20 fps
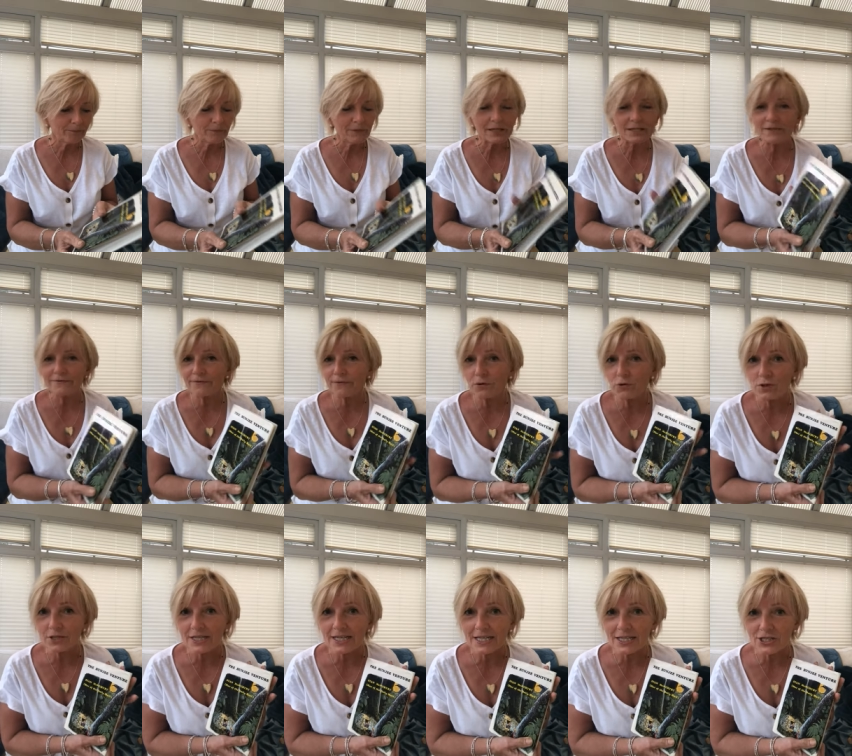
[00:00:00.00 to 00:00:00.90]
It's
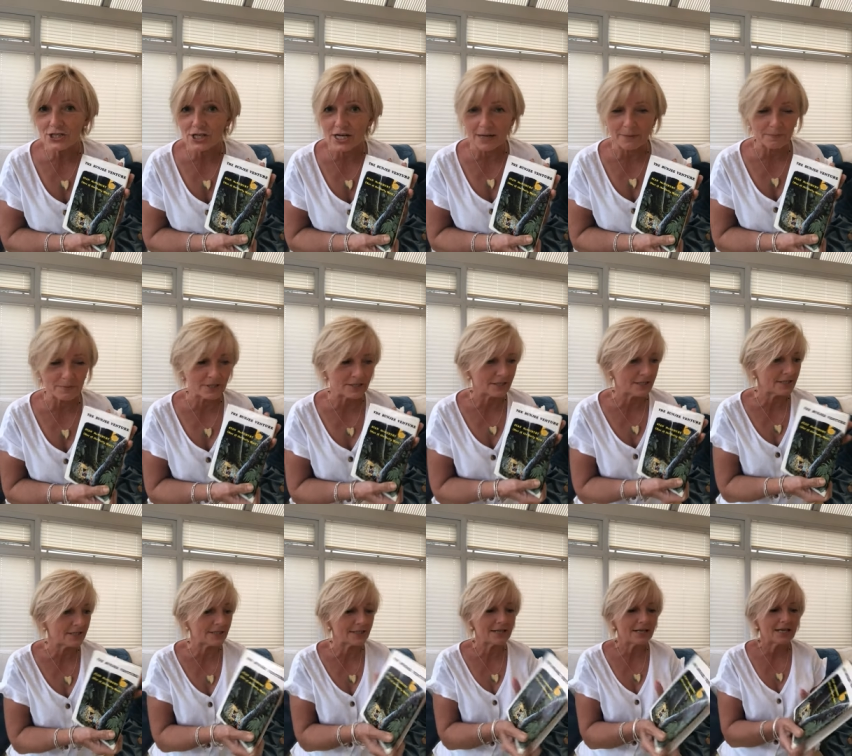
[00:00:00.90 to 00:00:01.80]
14
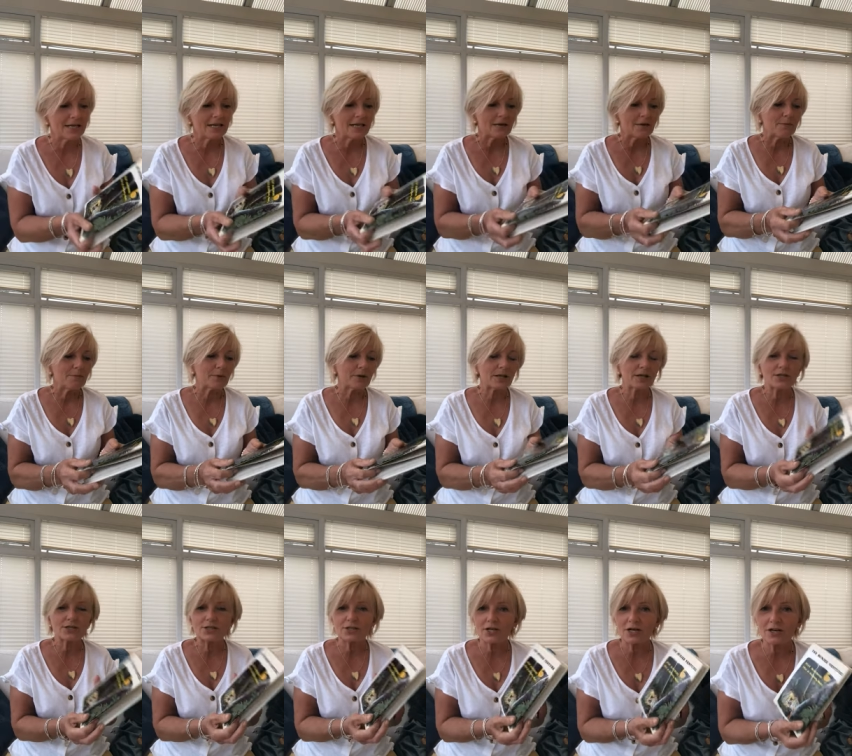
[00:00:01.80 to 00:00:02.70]
chapters, but I'll
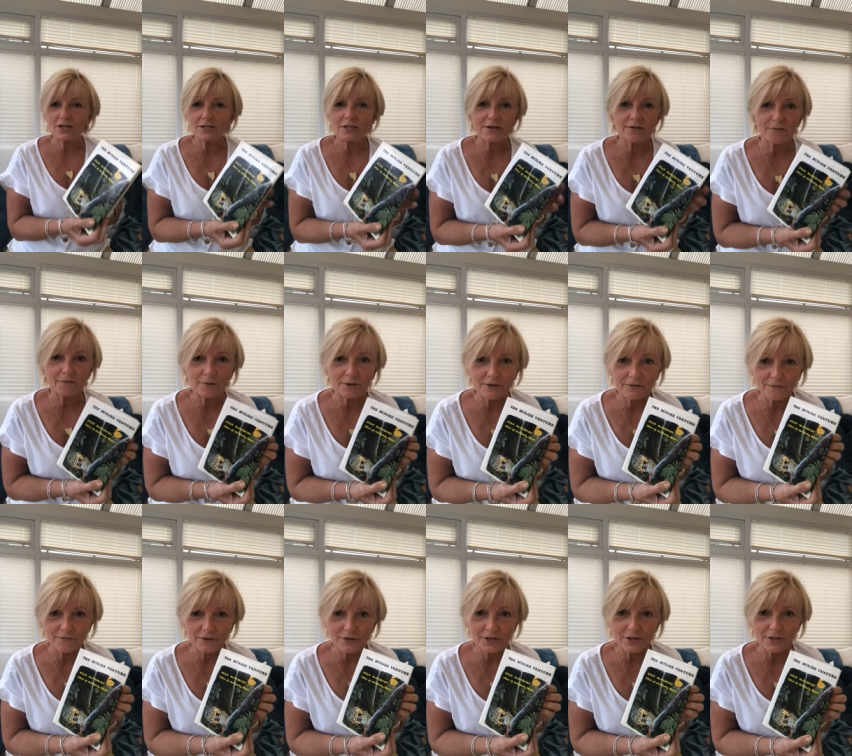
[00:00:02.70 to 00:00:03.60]
start off with the
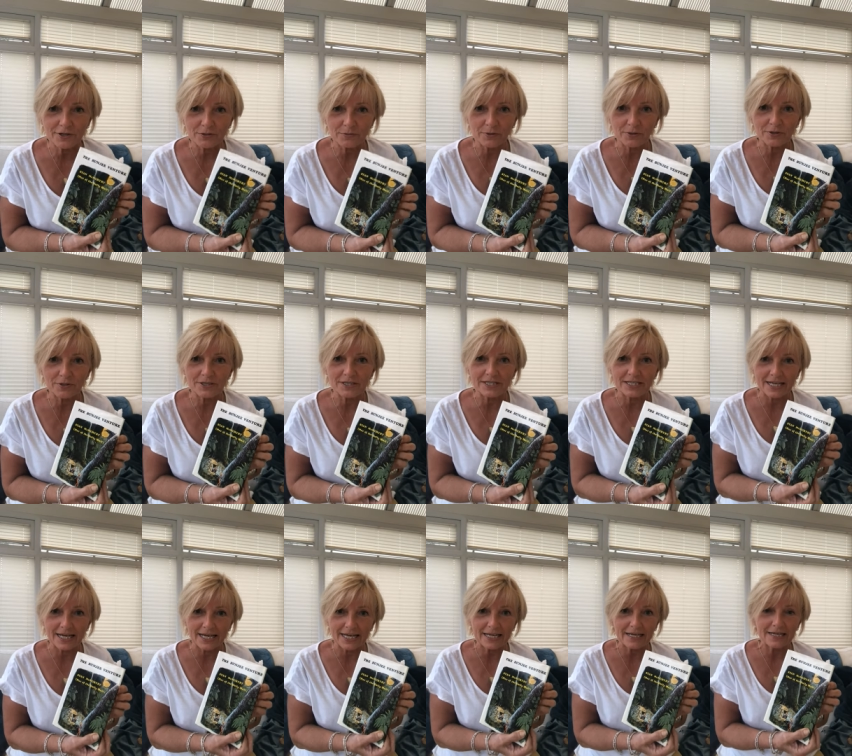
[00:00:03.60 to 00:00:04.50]
first one
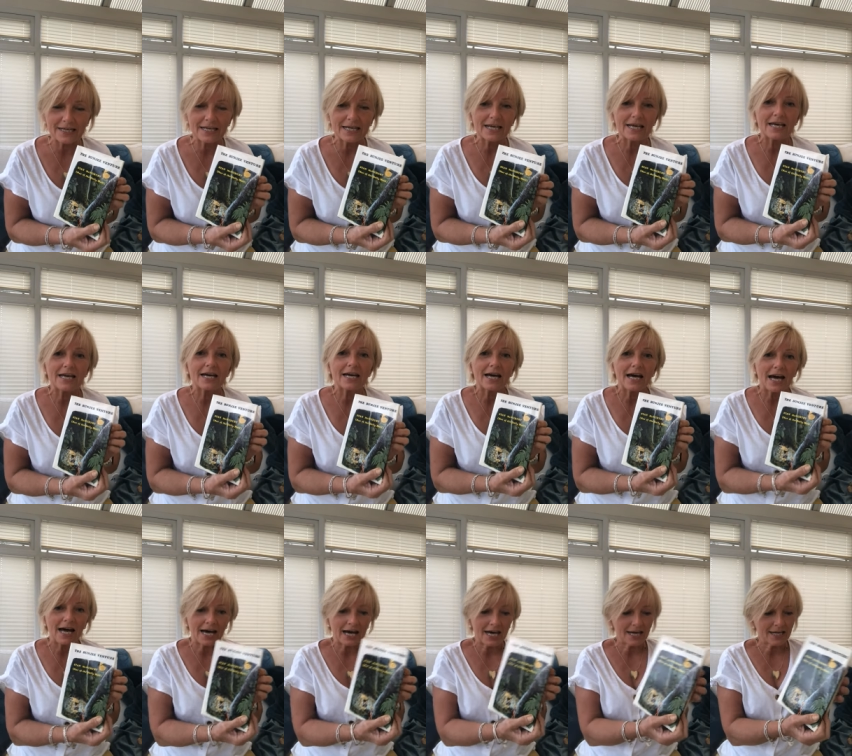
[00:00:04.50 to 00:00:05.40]
today.
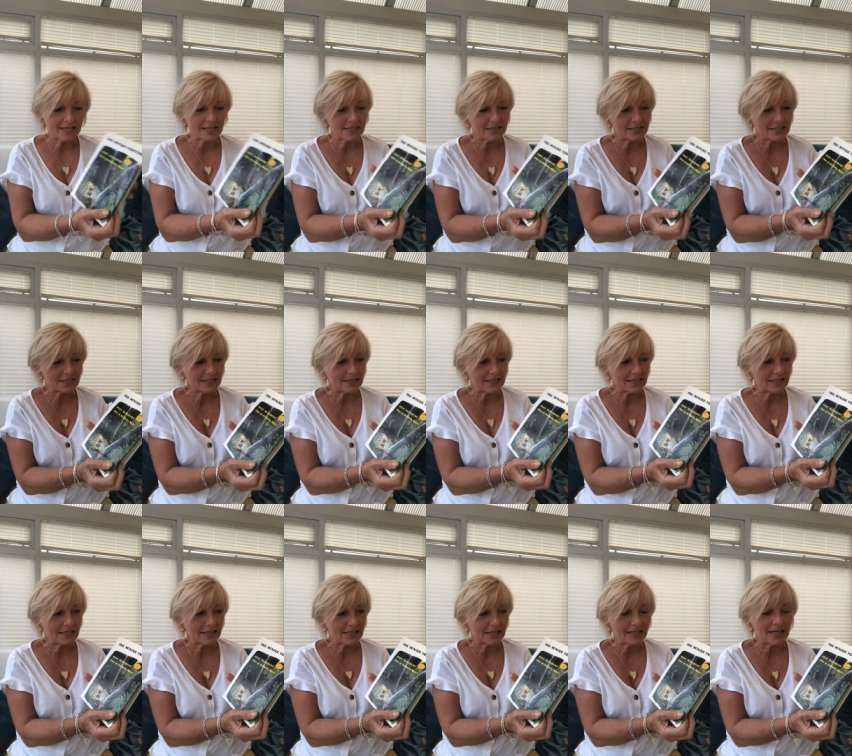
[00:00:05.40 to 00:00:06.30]
And
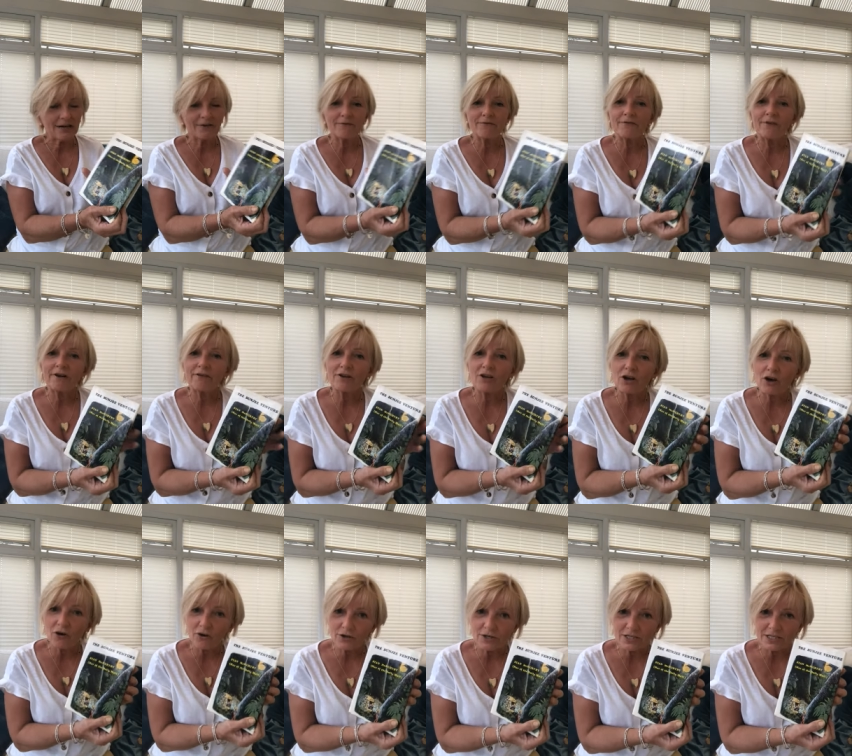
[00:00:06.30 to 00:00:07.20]
I'm very
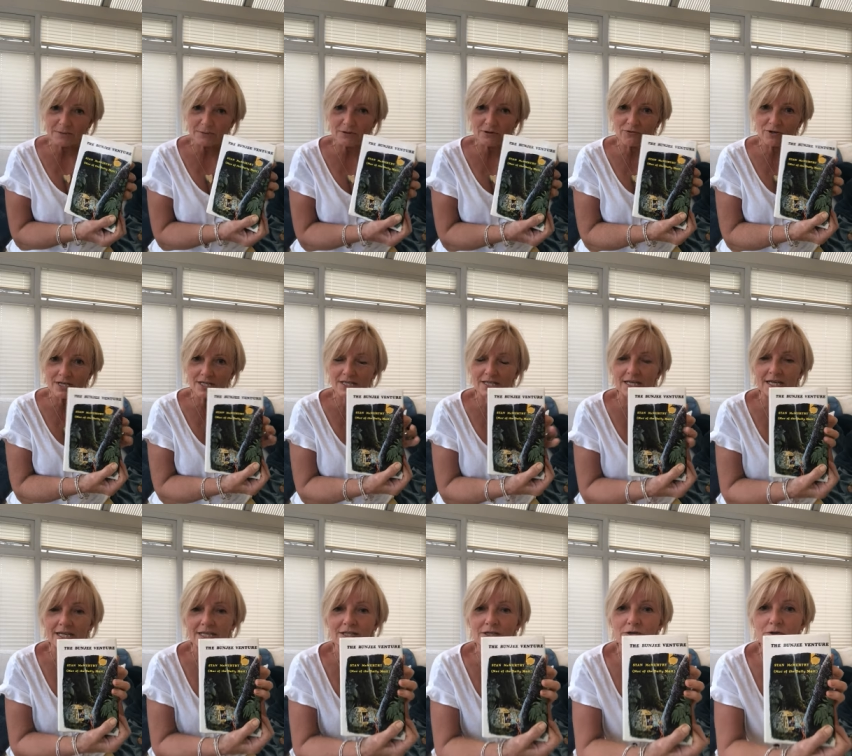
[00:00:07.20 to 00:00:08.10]
honoured to be reading it.
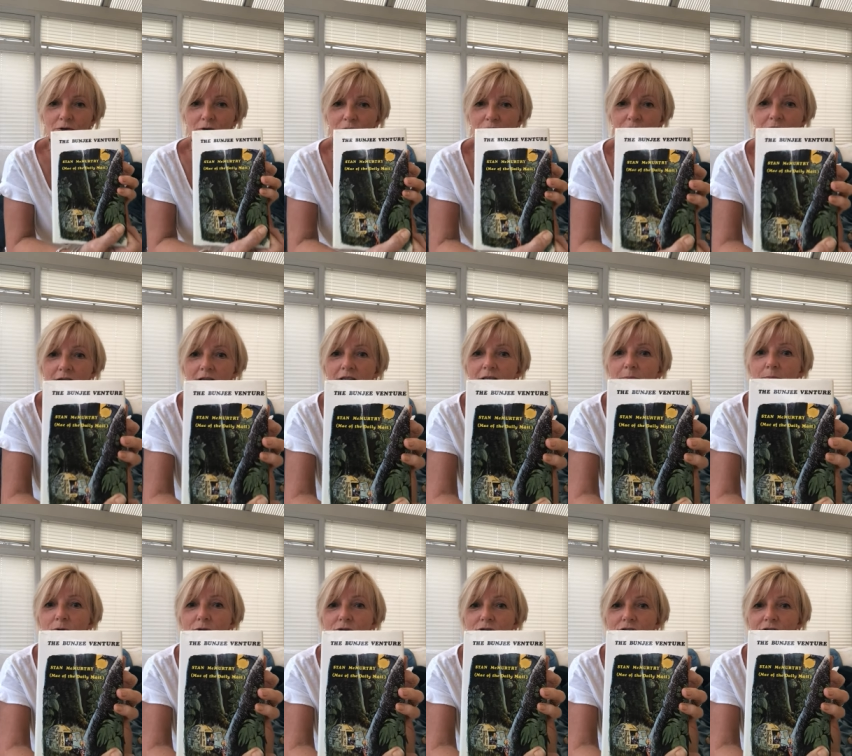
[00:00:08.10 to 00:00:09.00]
It's called The
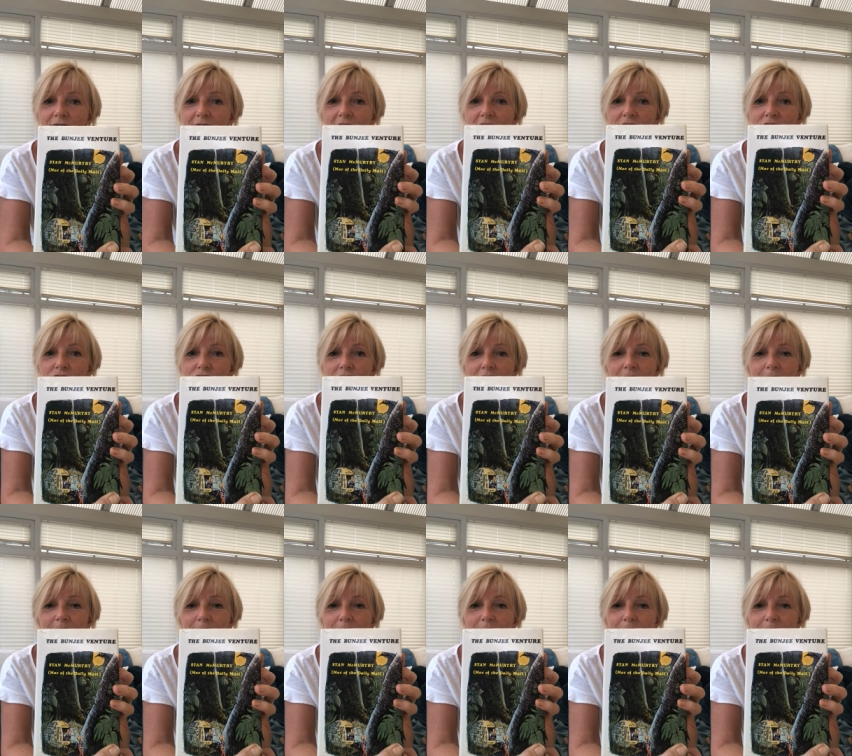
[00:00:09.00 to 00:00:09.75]
Bunjee Venture.